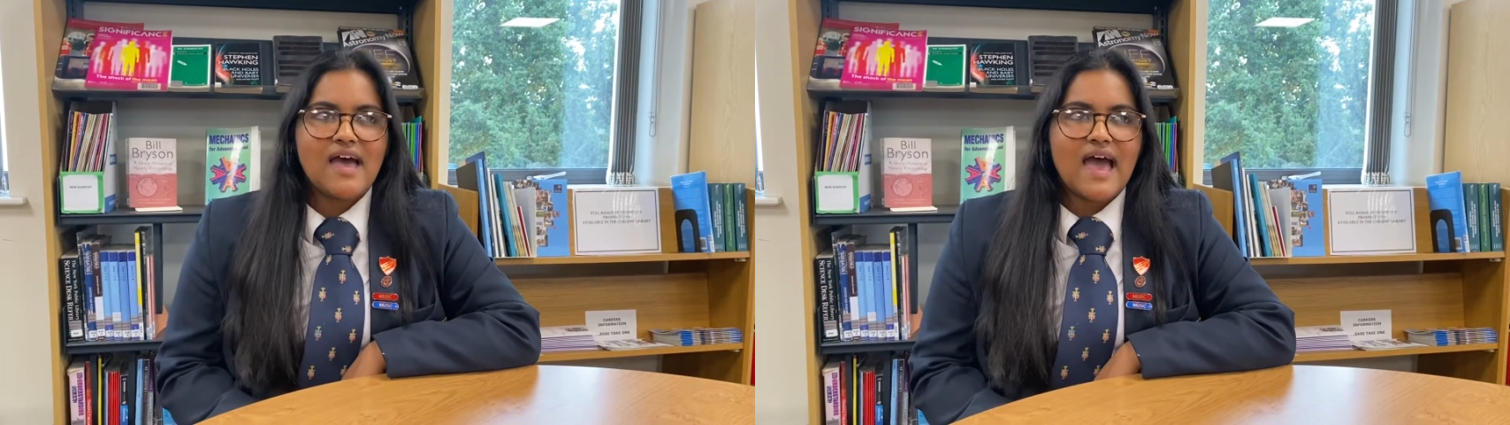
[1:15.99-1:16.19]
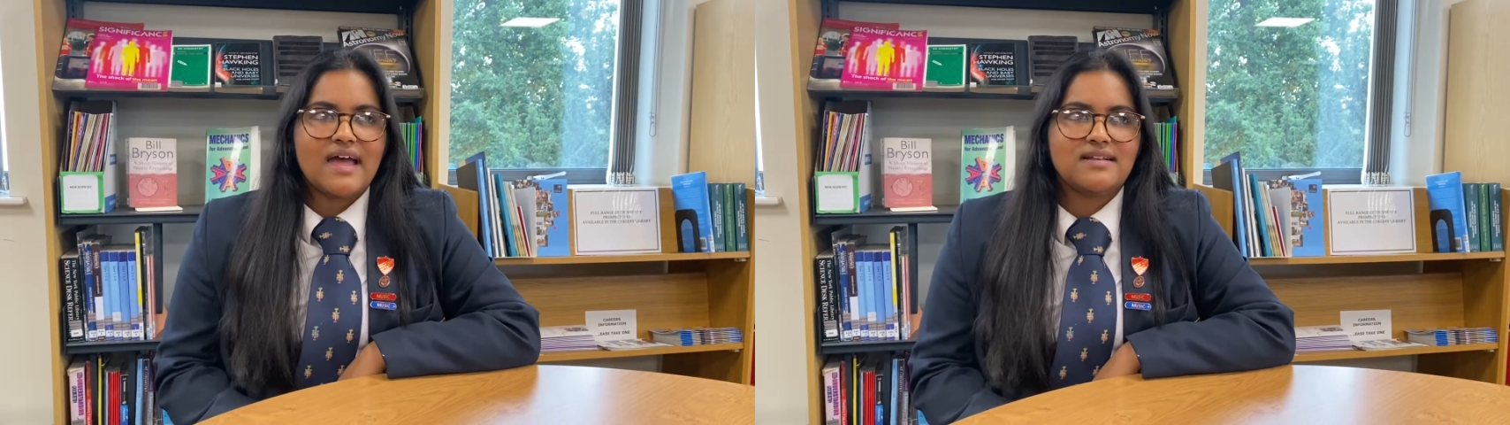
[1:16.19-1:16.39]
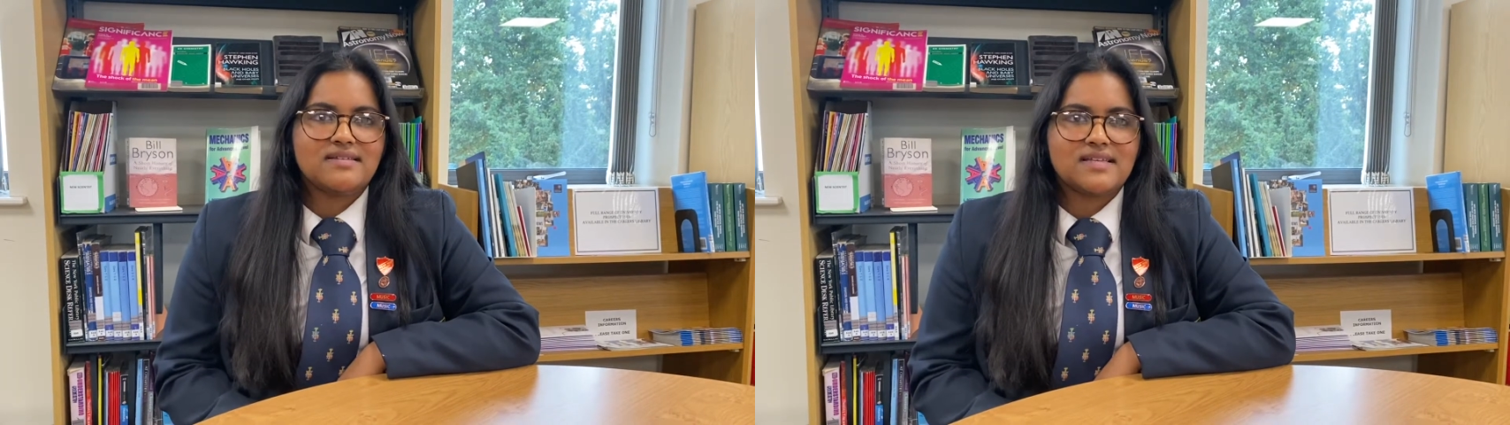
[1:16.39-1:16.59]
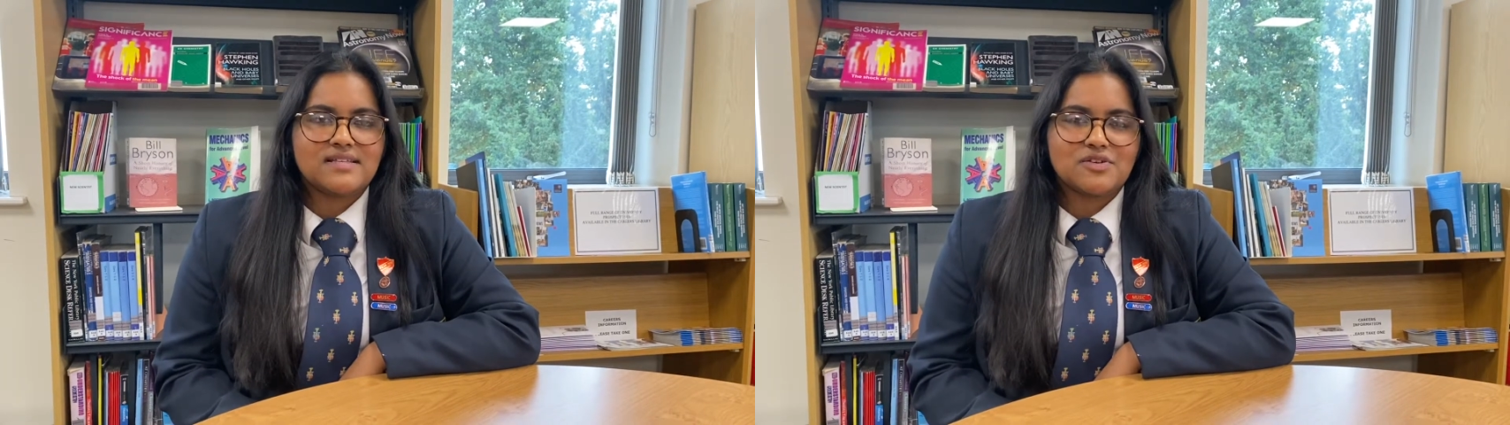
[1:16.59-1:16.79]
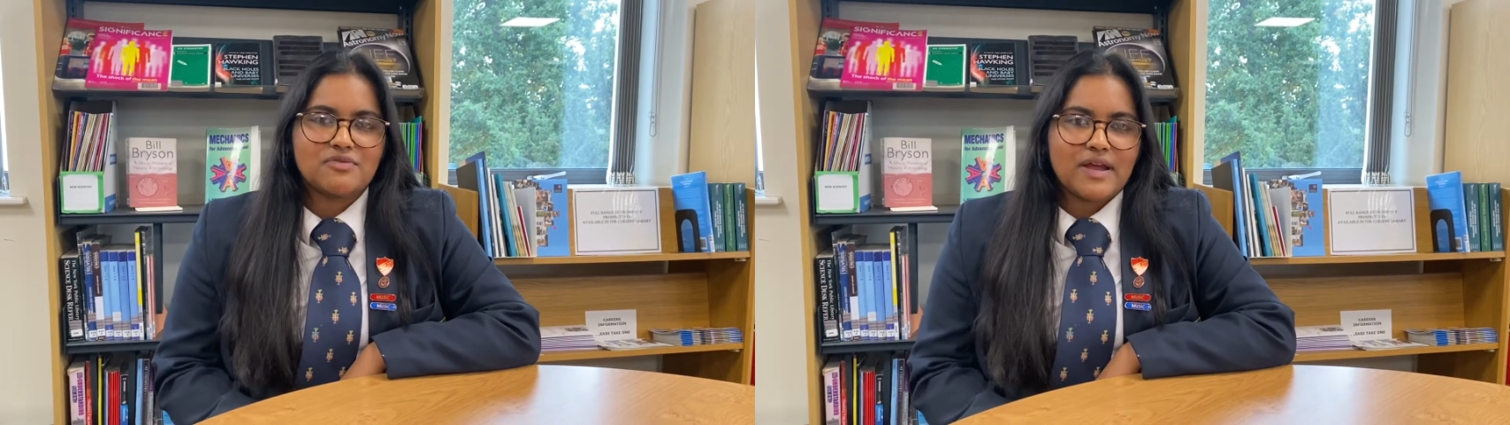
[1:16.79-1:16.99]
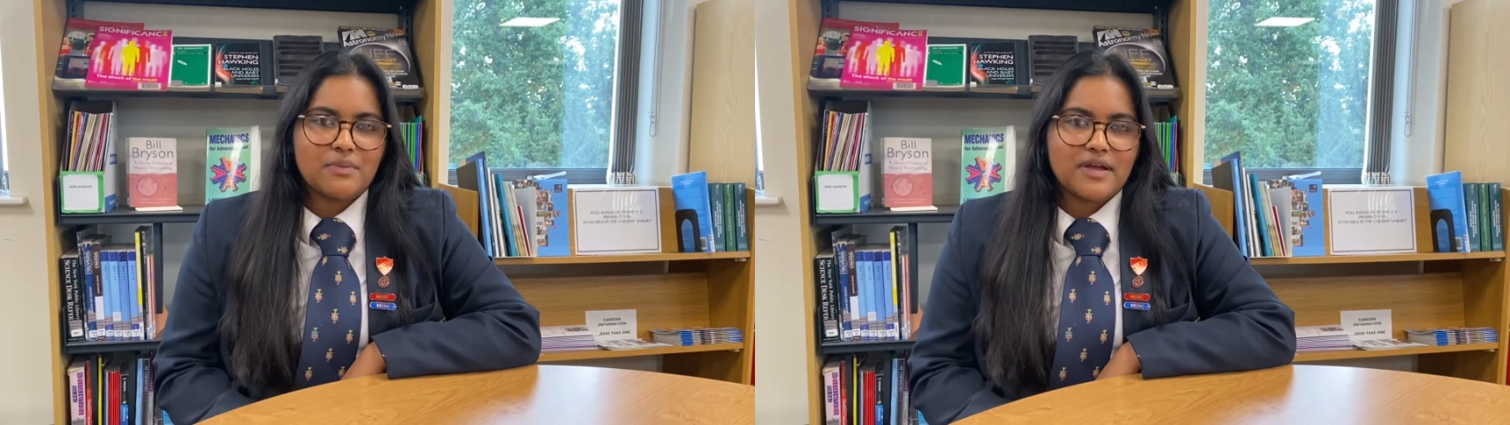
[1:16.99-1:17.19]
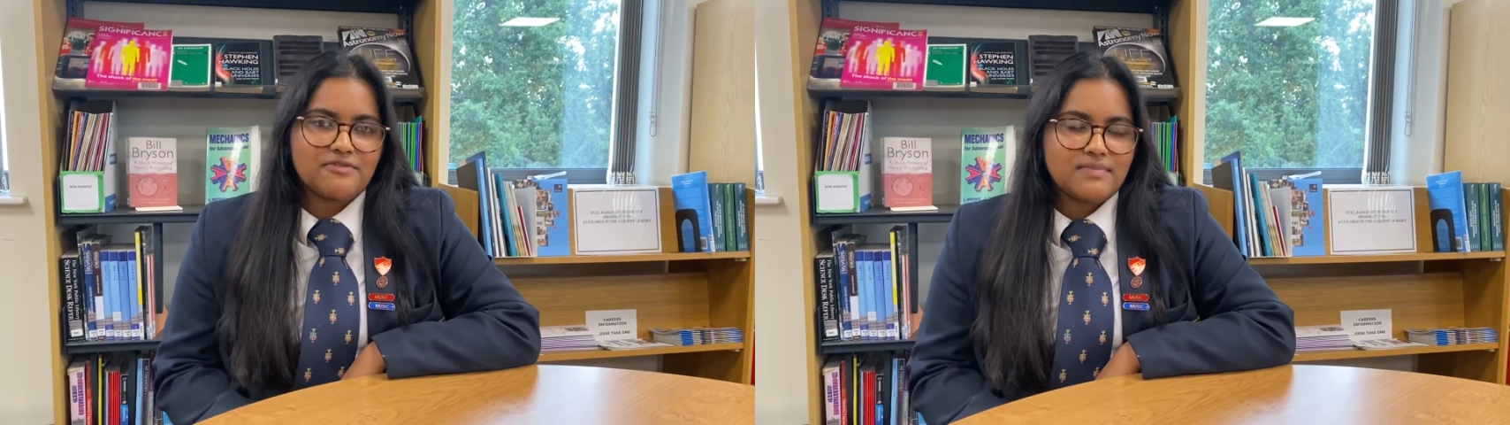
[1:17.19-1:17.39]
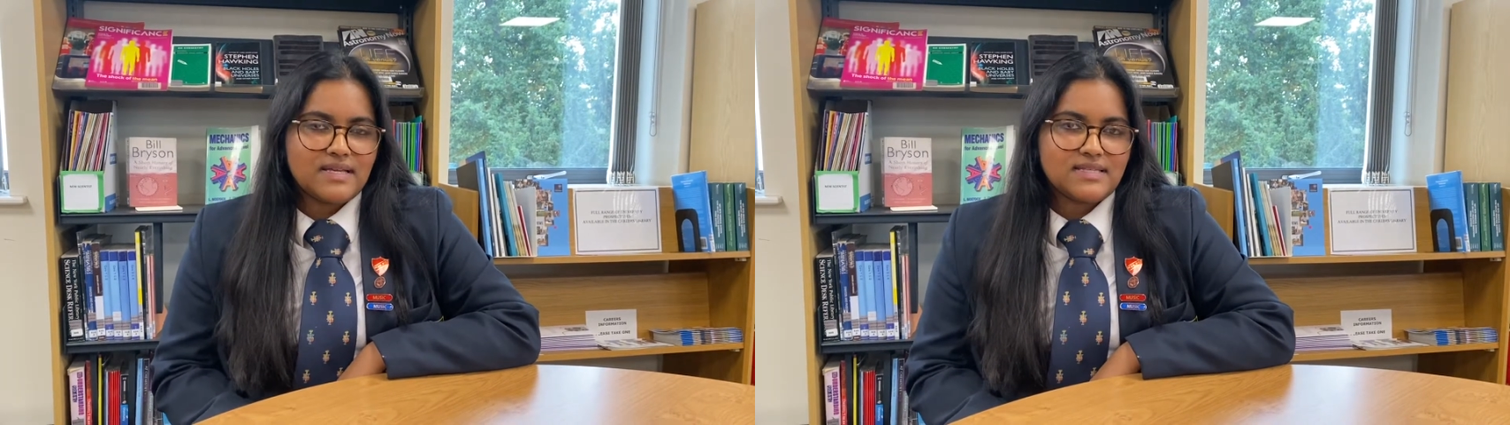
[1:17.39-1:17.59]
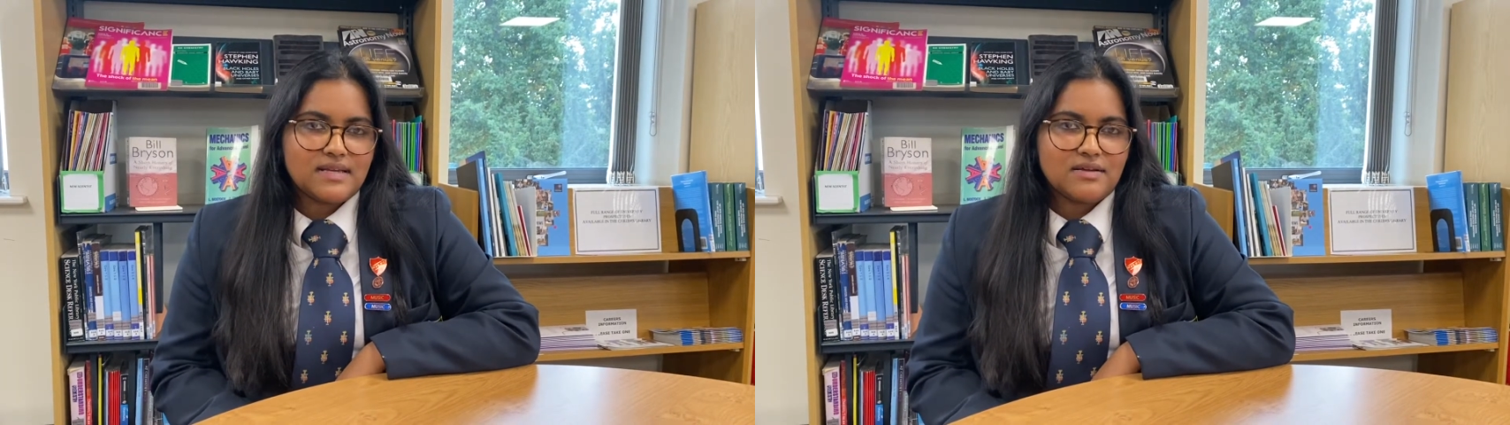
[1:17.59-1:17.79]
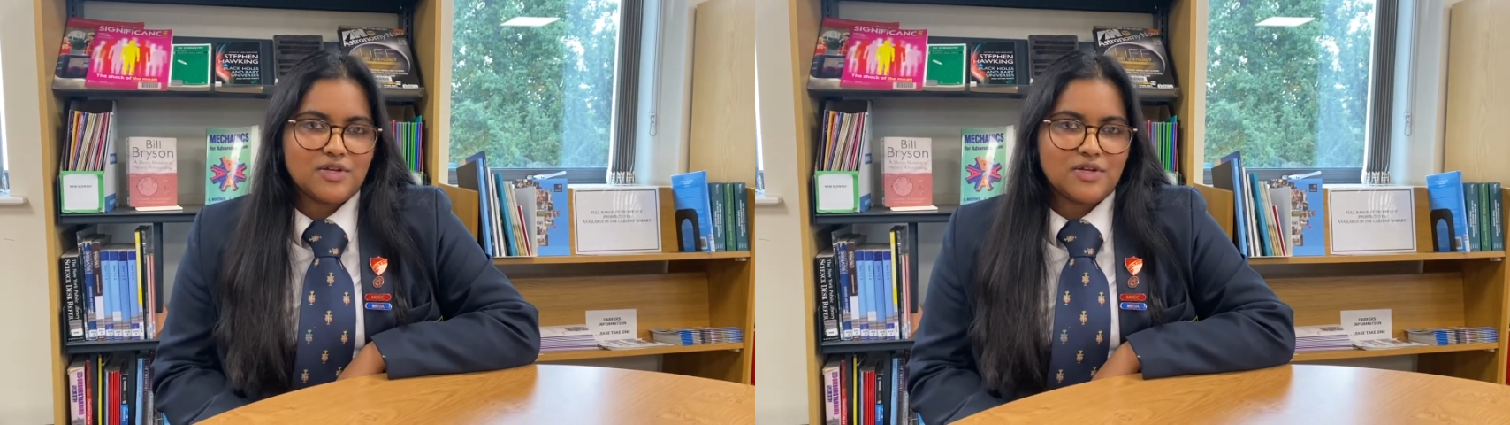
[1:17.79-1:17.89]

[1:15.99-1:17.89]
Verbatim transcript: and it's a great way of meeting